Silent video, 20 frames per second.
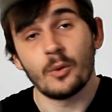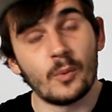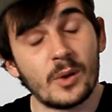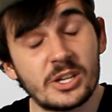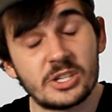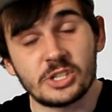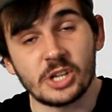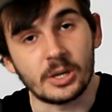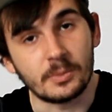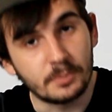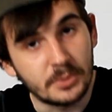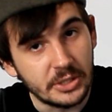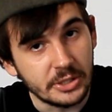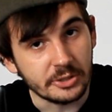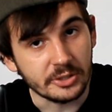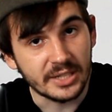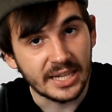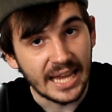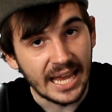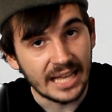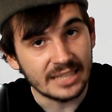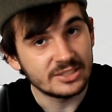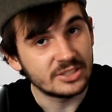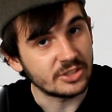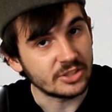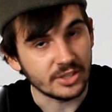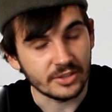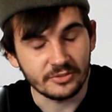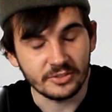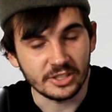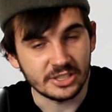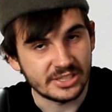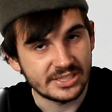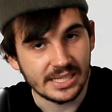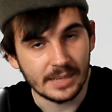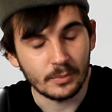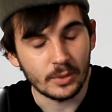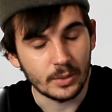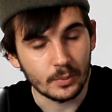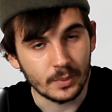which are pure cancer if you're
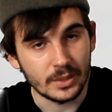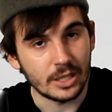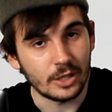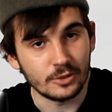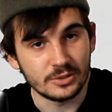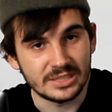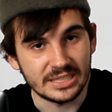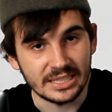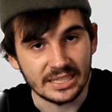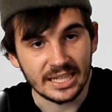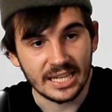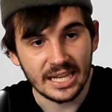someone with O C